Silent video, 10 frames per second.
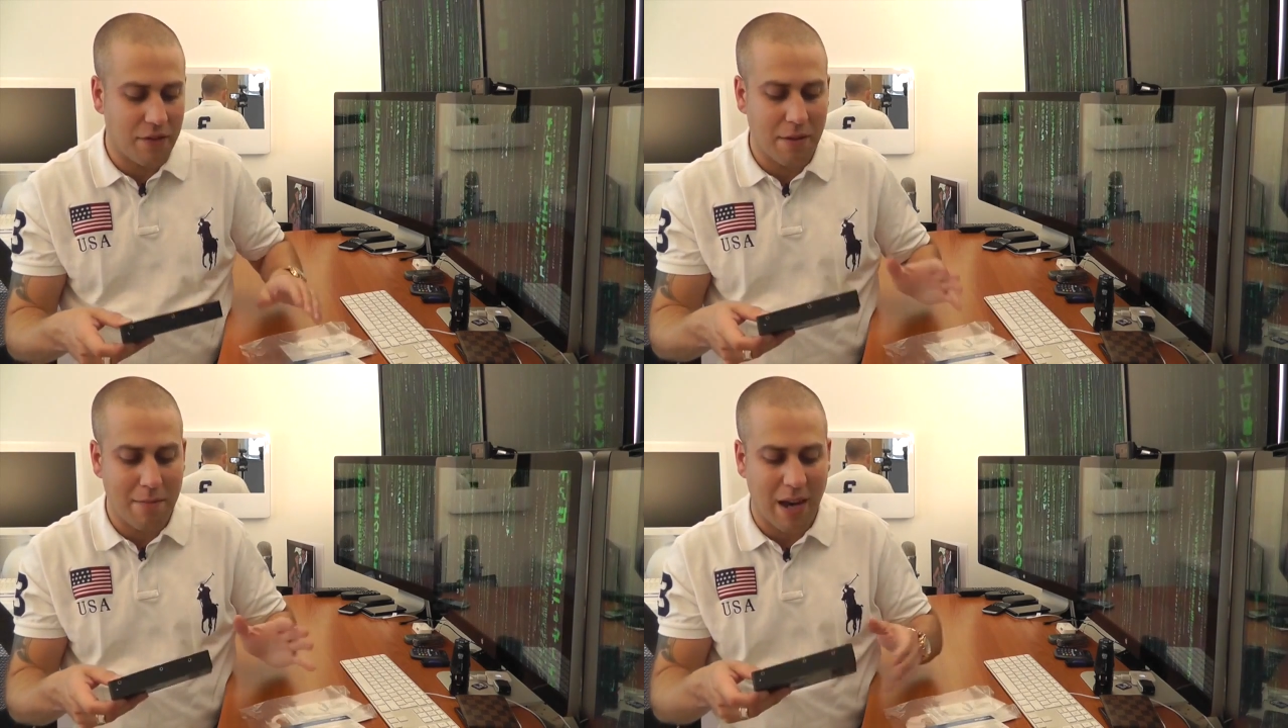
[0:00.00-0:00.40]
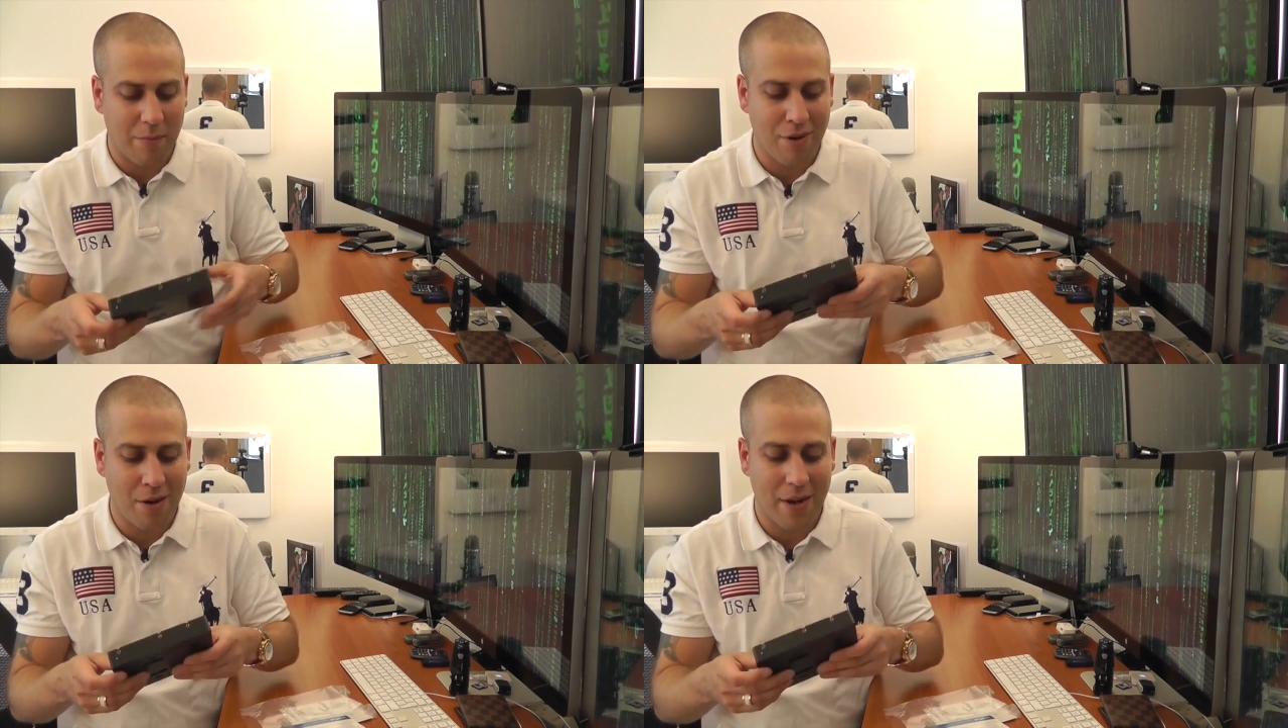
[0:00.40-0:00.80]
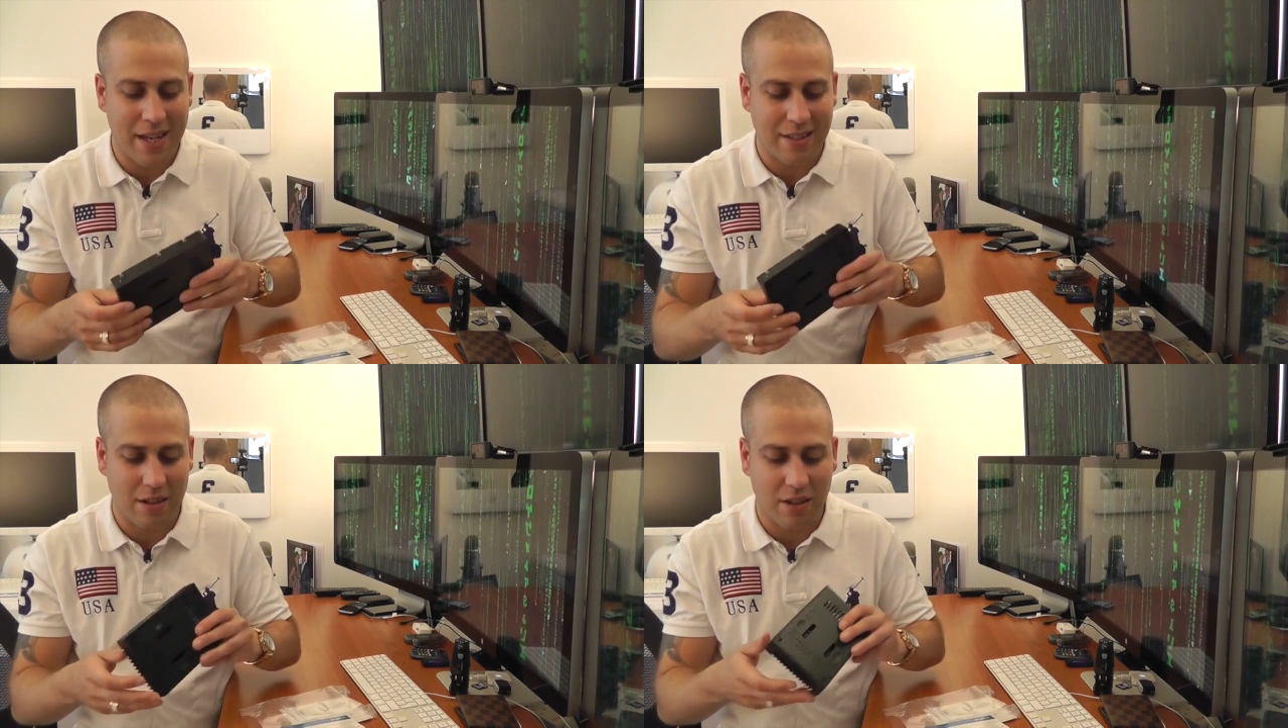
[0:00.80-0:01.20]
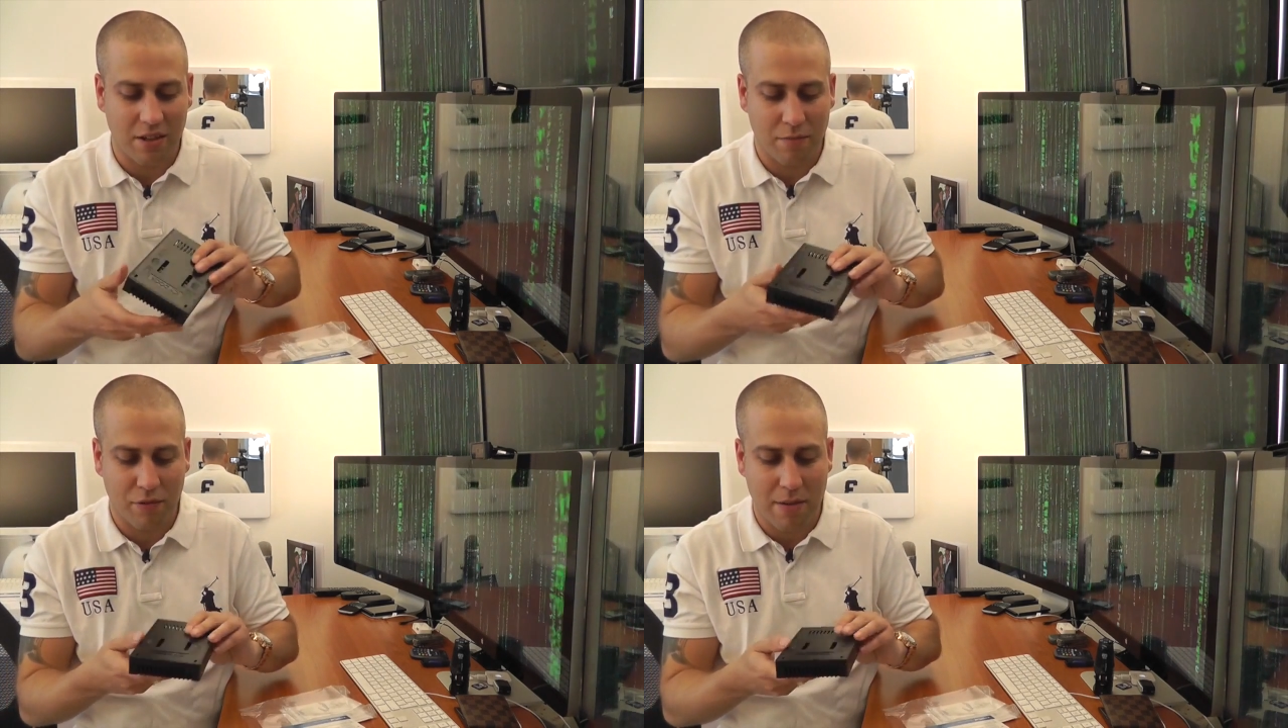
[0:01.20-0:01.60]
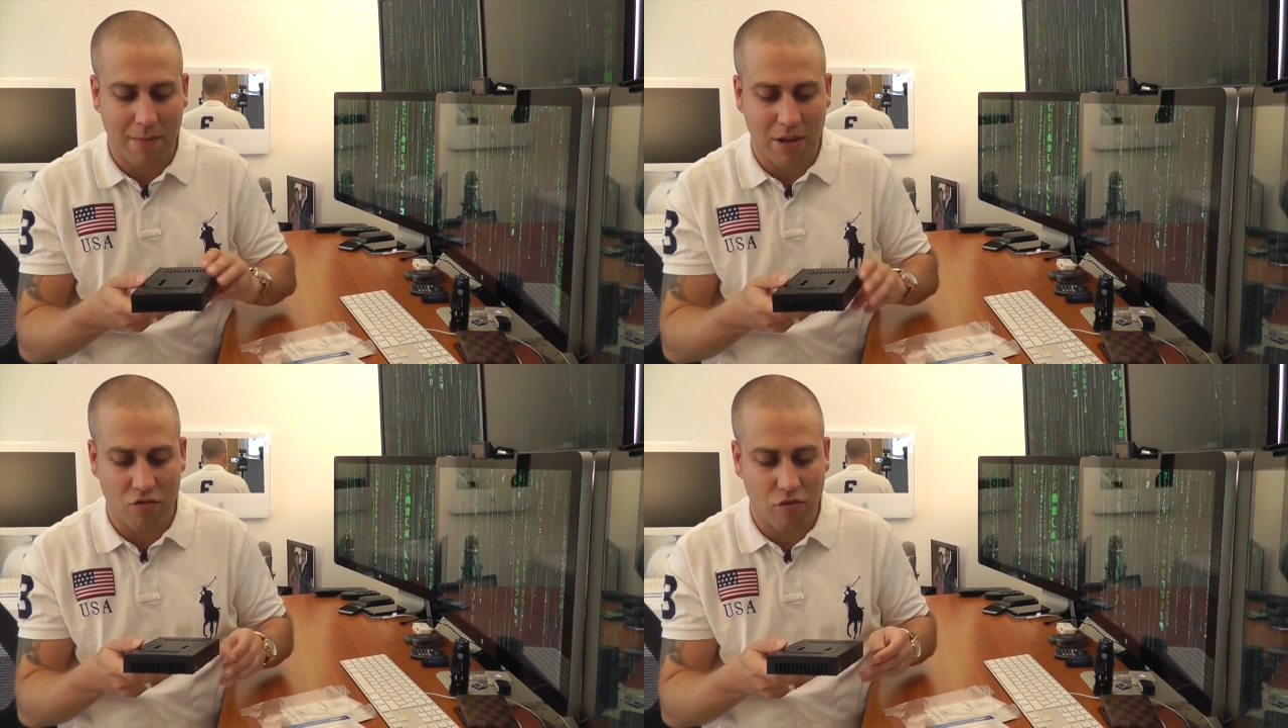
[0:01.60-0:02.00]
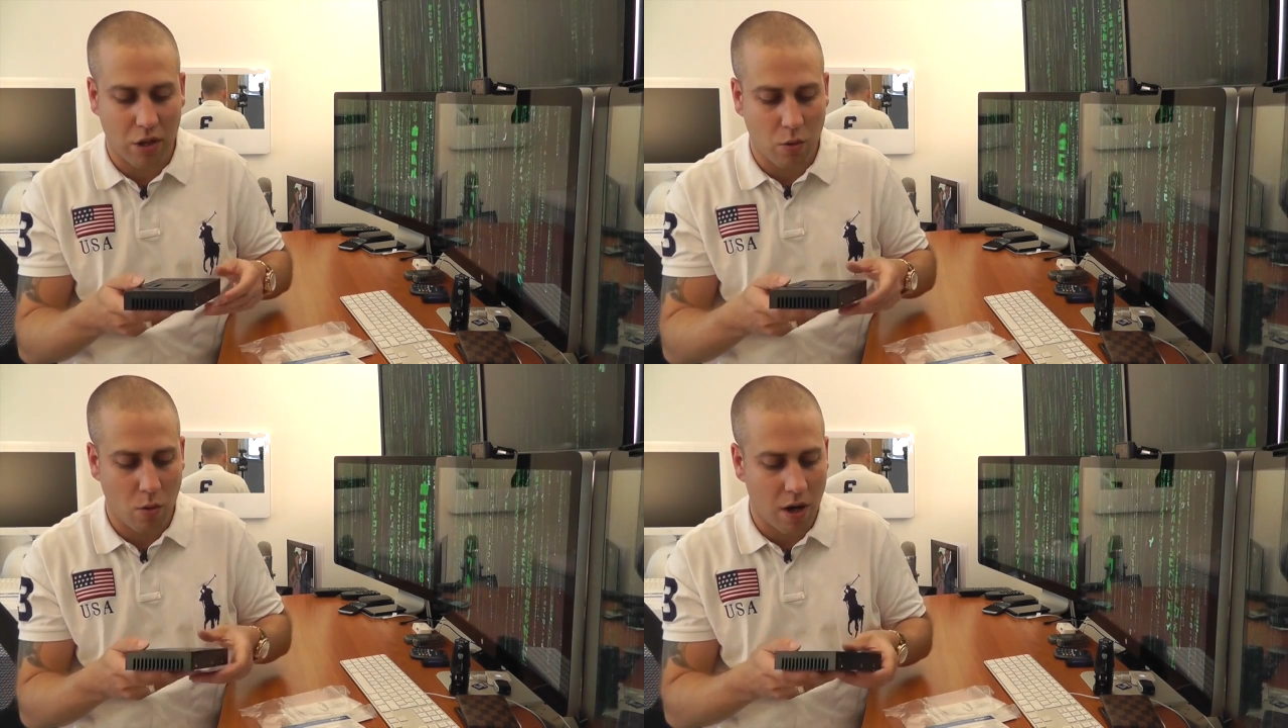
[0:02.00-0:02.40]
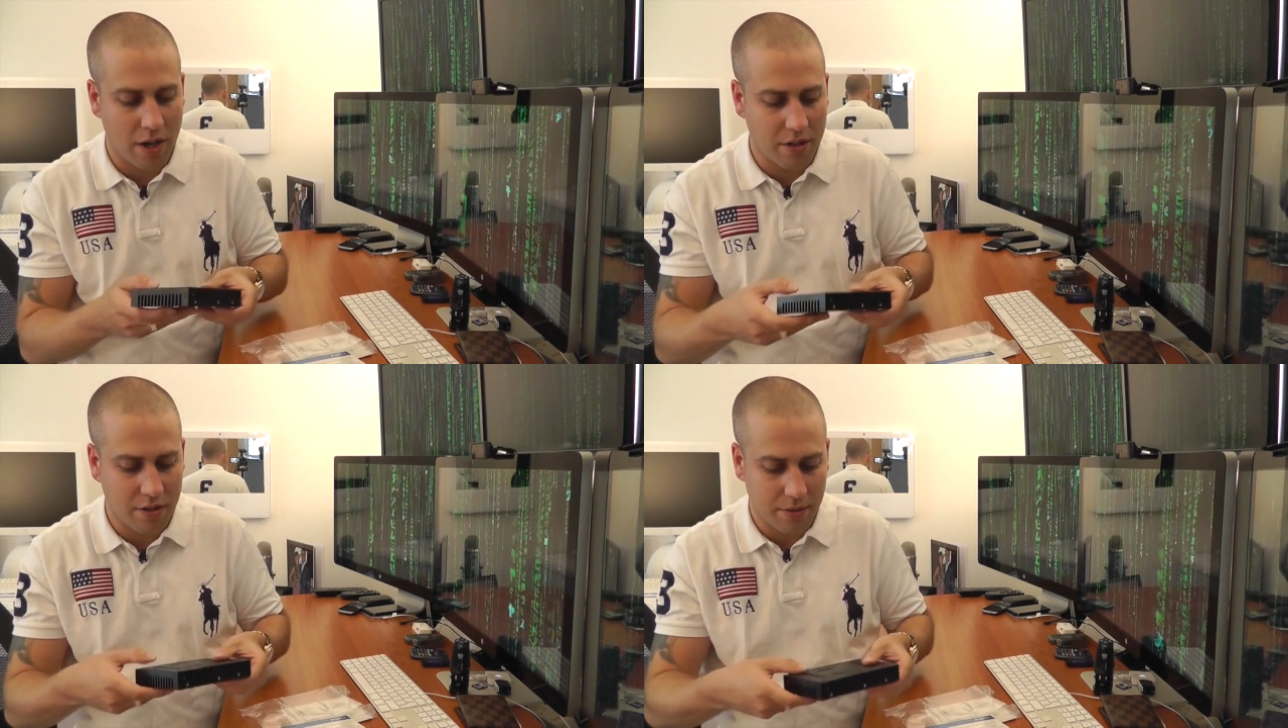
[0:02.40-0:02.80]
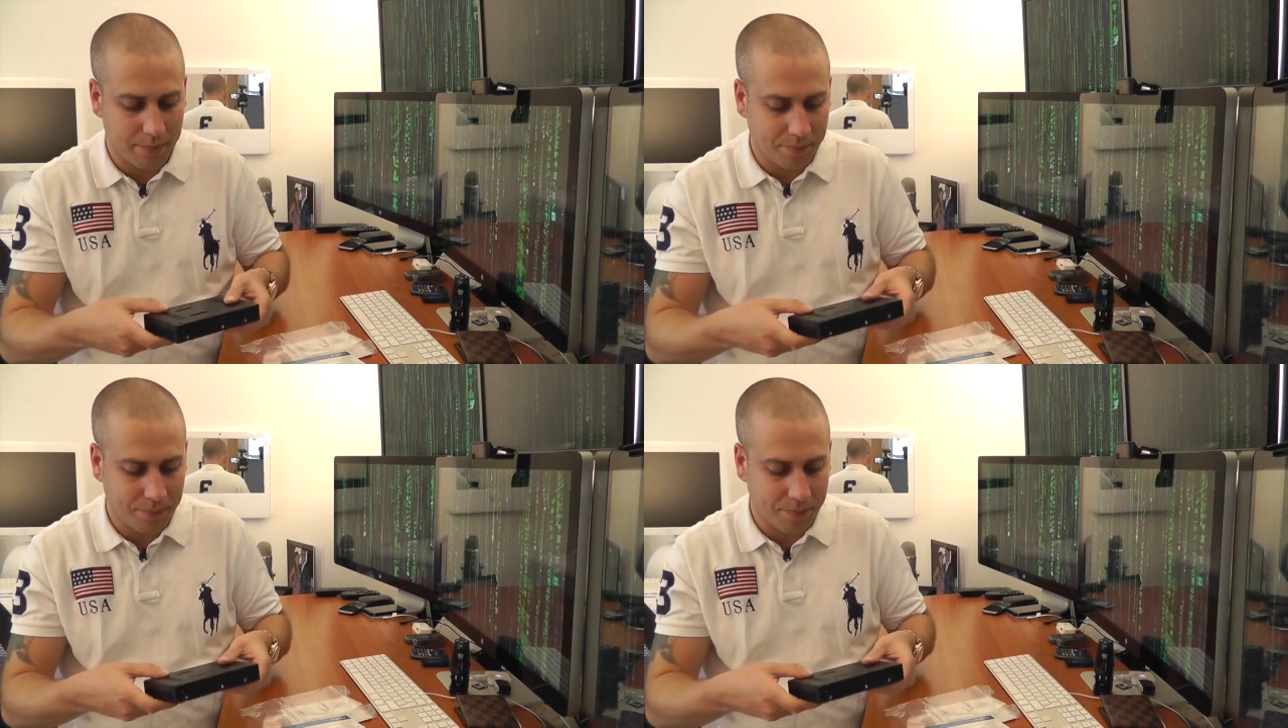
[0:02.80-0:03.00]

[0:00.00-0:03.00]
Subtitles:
for the Mac Pro it is kind of pretty much required.